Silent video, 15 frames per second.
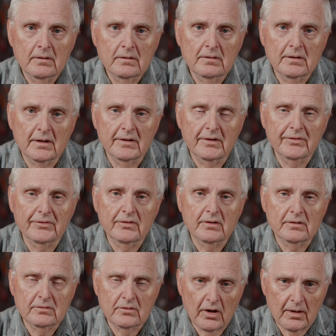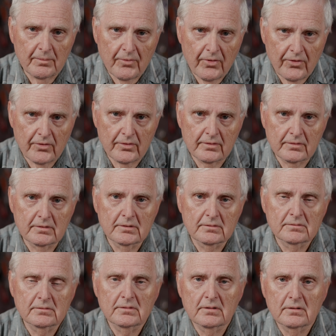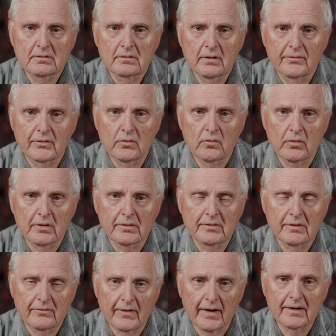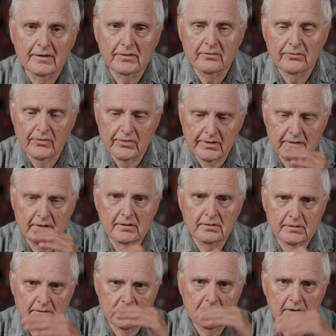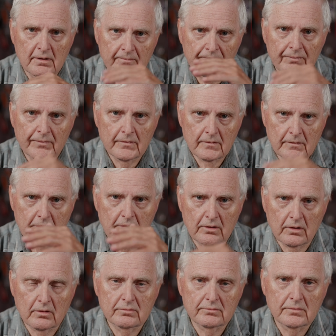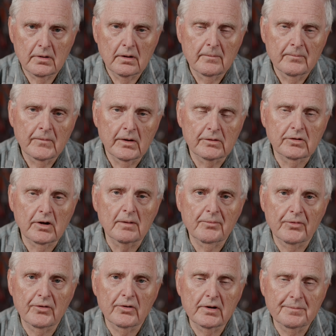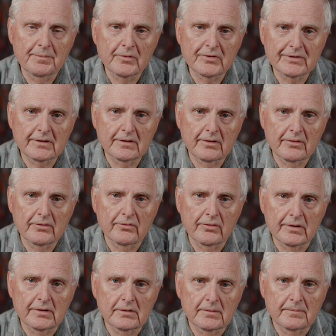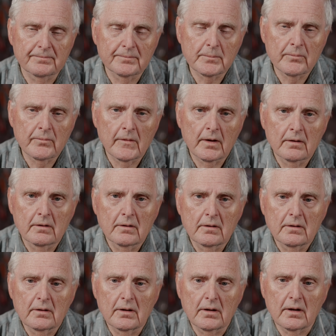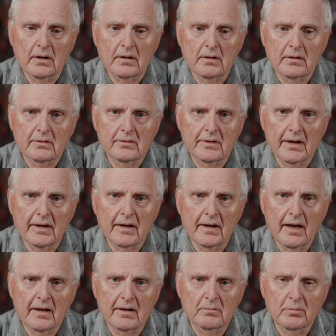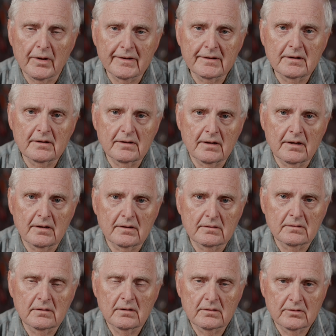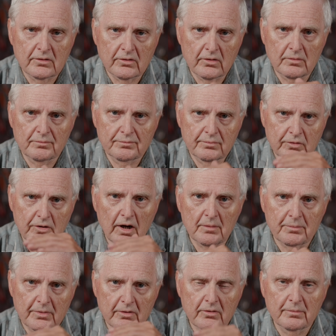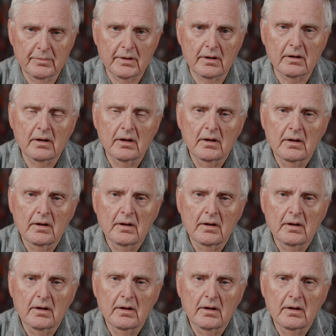That is the top third. If you want to divide the reed into, the top 30% of the reed, that and blending in to the top of the middle,